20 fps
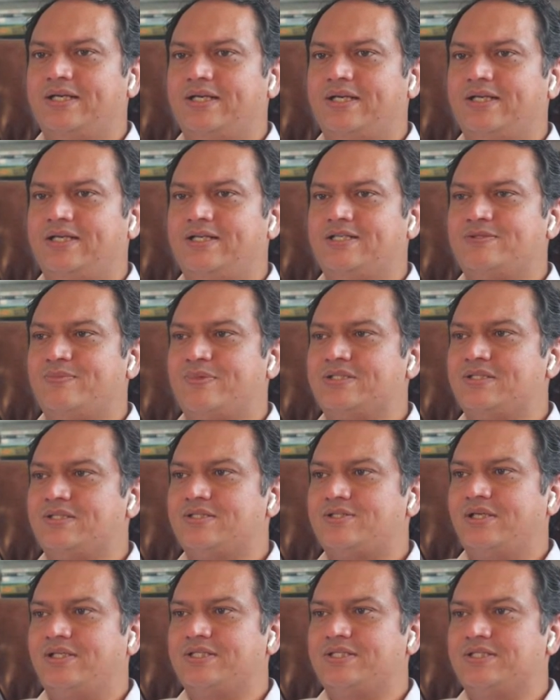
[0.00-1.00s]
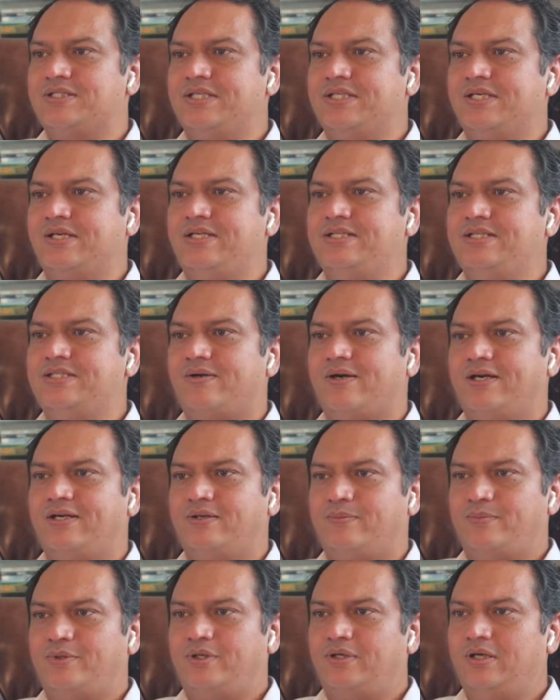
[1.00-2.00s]
and his muscle strength is decreased in the right
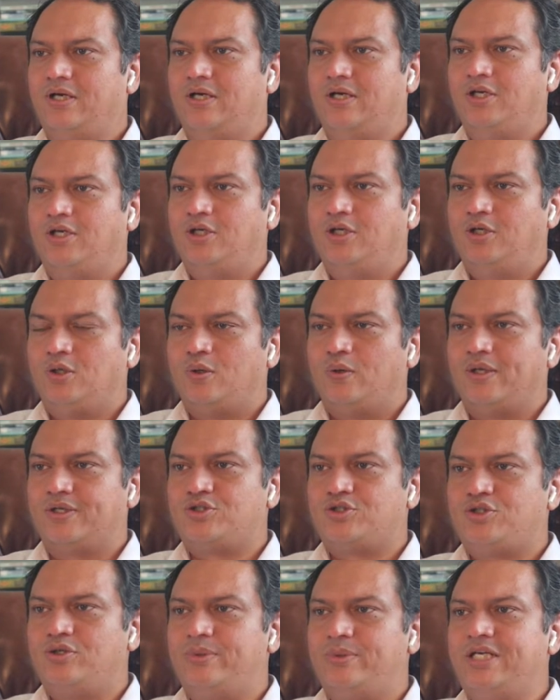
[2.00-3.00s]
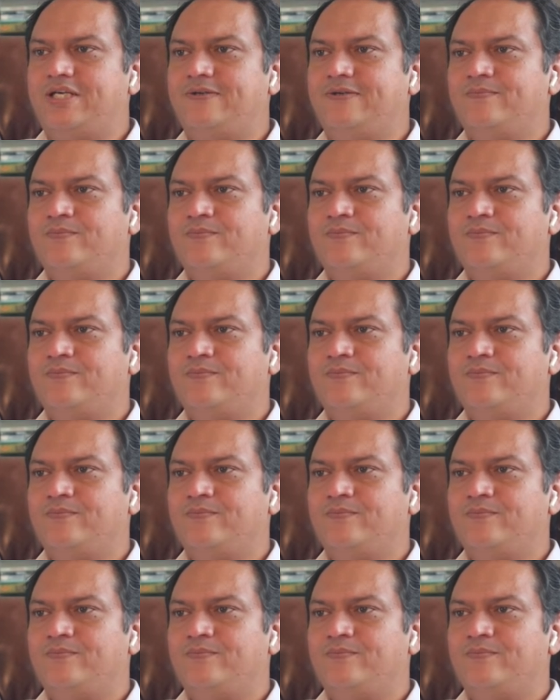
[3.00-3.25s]
upper lower extremity.